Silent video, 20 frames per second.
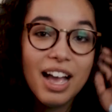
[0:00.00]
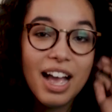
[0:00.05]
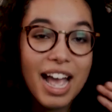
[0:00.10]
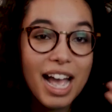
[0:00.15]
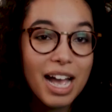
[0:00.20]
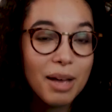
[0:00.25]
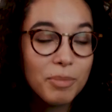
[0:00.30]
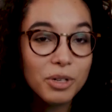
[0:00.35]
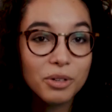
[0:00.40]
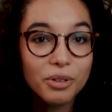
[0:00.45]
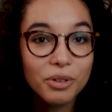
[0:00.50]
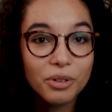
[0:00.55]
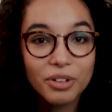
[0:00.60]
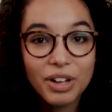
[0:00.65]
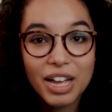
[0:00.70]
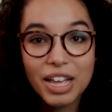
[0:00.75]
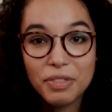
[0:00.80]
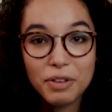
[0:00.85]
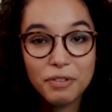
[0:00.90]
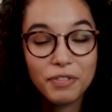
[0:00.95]
happy
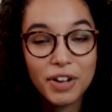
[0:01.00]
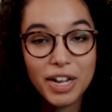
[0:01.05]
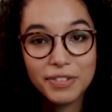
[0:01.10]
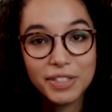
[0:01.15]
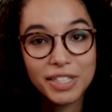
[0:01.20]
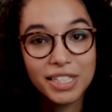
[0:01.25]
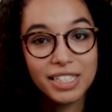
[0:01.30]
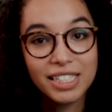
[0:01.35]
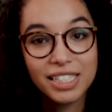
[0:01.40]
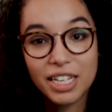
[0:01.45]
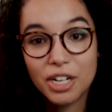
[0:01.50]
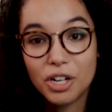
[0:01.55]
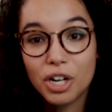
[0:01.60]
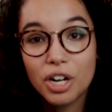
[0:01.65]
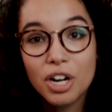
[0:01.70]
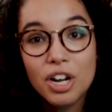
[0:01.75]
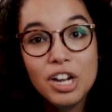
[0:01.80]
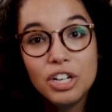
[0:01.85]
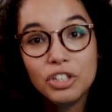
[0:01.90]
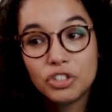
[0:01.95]
noodle and then 5 seconds
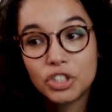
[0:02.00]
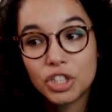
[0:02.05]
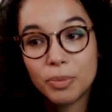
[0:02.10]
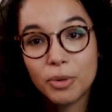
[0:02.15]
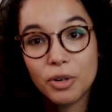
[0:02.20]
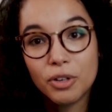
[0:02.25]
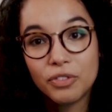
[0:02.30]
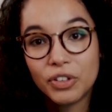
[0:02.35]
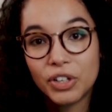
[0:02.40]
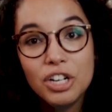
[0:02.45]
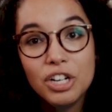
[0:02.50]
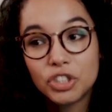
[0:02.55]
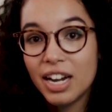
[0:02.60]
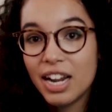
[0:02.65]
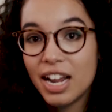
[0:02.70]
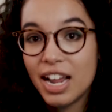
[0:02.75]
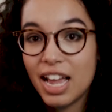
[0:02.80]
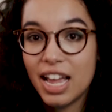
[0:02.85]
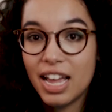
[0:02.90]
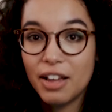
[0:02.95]
later trip over
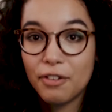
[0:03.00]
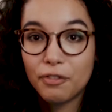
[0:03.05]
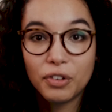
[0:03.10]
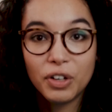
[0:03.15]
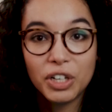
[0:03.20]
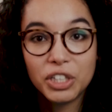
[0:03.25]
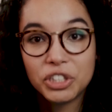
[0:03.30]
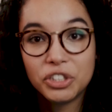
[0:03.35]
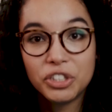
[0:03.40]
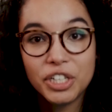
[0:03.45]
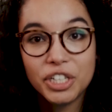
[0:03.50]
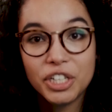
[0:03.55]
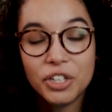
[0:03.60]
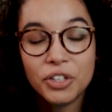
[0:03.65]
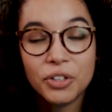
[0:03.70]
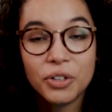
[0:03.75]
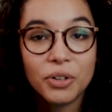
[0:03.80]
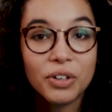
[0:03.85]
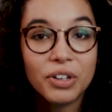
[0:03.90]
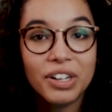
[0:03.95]
a
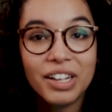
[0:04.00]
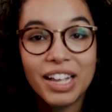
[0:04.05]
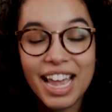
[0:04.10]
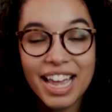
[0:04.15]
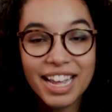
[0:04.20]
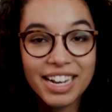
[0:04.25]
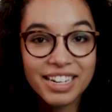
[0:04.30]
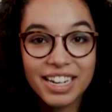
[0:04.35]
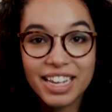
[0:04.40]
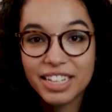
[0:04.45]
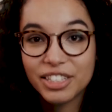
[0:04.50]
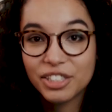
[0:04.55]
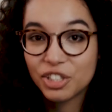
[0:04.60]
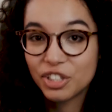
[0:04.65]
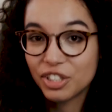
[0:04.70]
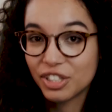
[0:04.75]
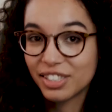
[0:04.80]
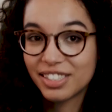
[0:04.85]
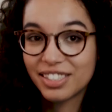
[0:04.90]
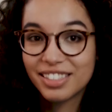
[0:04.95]
frustrated noodle, and it's
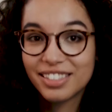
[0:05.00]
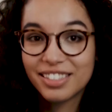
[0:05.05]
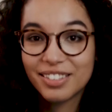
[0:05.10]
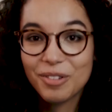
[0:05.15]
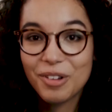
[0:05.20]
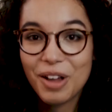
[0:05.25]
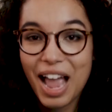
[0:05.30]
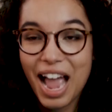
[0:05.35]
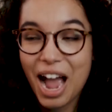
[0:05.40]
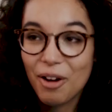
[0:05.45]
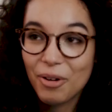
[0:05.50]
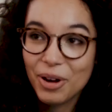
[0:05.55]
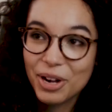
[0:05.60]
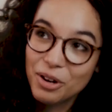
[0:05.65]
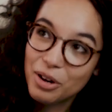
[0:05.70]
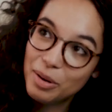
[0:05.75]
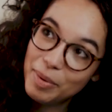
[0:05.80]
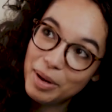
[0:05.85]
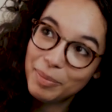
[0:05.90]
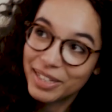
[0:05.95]
just how I
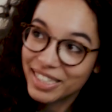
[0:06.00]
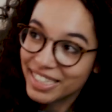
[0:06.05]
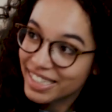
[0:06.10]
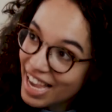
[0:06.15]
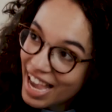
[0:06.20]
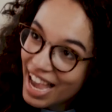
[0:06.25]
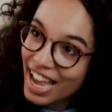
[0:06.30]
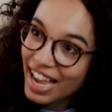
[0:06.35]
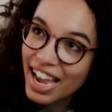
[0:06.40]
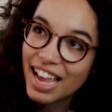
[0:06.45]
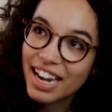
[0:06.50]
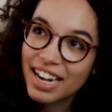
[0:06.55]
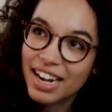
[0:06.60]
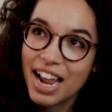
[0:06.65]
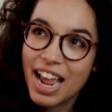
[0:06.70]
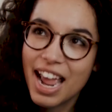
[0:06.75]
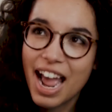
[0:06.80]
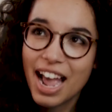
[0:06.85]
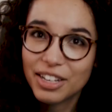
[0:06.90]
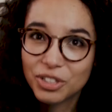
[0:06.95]
go about my day, and
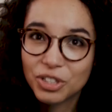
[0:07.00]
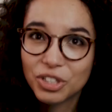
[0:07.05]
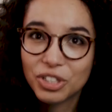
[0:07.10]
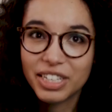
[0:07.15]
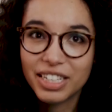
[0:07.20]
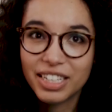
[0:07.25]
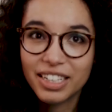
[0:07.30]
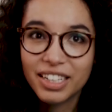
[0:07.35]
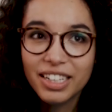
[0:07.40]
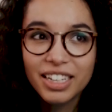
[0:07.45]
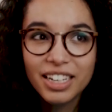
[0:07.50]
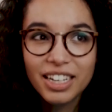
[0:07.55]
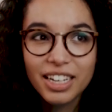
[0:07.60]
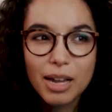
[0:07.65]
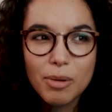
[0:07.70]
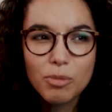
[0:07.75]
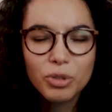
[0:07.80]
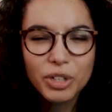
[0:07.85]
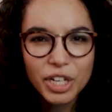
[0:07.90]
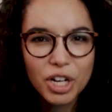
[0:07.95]
I actually
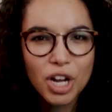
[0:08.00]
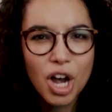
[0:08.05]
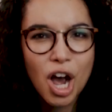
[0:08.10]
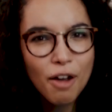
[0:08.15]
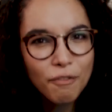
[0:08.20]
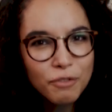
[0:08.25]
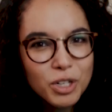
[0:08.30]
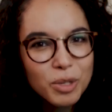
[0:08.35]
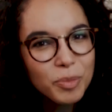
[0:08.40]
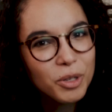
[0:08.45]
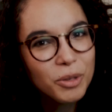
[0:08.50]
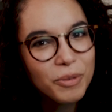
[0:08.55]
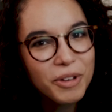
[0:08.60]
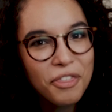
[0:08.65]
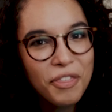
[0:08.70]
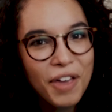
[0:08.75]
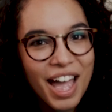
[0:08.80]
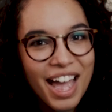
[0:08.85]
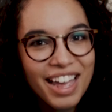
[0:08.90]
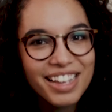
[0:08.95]
am really comfortable
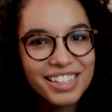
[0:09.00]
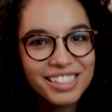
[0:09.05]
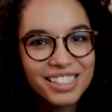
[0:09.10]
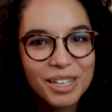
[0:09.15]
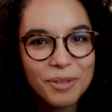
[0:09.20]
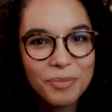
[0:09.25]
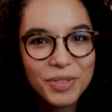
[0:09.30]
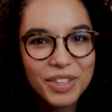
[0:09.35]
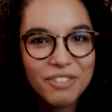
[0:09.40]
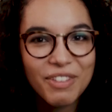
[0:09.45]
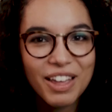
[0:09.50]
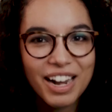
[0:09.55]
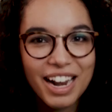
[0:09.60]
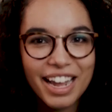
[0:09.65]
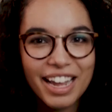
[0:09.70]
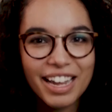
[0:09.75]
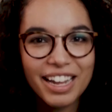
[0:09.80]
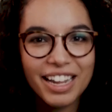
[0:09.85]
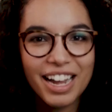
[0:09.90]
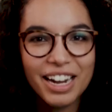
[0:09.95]
with that. It's something that
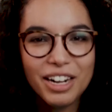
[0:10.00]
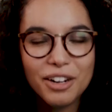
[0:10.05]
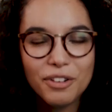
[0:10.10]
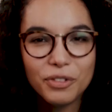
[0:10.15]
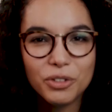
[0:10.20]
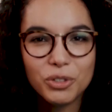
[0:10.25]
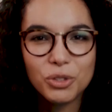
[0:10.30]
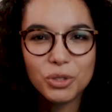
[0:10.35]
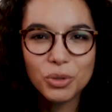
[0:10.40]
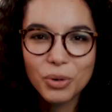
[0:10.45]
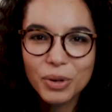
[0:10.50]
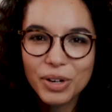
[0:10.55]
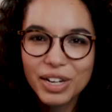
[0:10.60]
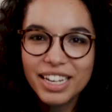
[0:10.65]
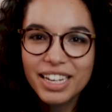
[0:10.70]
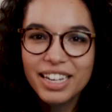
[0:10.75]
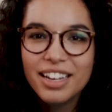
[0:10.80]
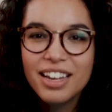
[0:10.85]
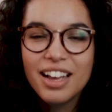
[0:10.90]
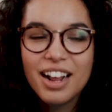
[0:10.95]
I kind of
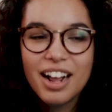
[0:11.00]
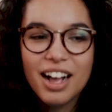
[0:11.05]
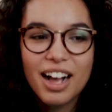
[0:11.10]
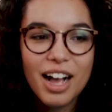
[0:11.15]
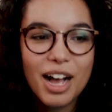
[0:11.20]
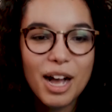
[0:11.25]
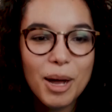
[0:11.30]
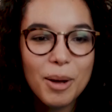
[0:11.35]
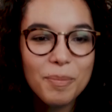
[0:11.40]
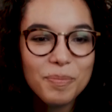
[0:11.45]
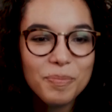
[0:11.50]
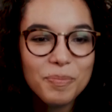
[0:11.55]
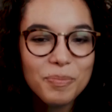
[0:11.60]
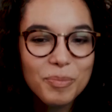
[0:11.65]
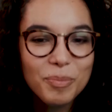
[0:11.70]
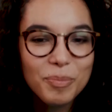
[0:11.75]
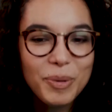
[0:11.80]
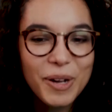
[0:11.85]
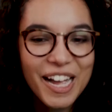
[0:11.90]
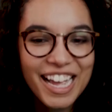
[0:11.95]
enjoy, but
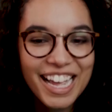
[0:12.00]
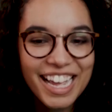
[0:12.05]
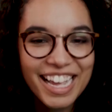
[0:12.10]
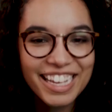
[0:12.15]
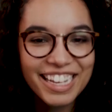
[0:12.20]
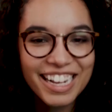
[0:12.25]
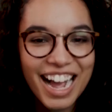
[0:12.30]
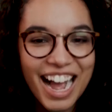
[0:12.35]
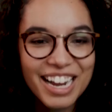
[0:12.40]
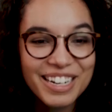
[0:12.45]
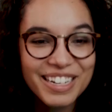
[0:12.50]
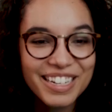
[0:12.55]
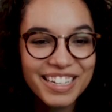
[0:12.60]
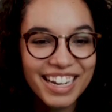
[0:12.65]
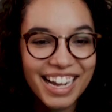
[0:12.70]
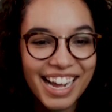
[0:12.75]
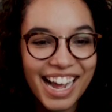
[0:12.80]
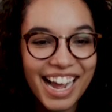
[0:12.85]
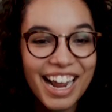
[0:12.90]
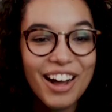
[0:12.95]

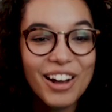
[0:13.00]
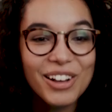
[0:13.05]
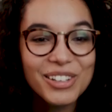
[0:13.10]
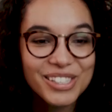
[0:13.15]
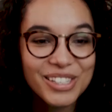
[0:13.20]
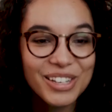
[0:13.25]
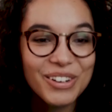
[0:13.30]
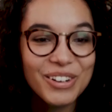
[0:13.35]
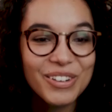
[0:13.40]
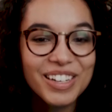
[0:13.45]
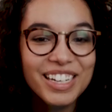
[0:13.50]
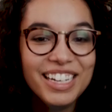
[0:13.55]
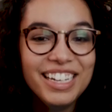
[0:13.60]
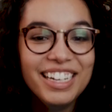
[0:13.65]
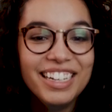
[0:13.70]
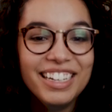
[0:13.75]
I also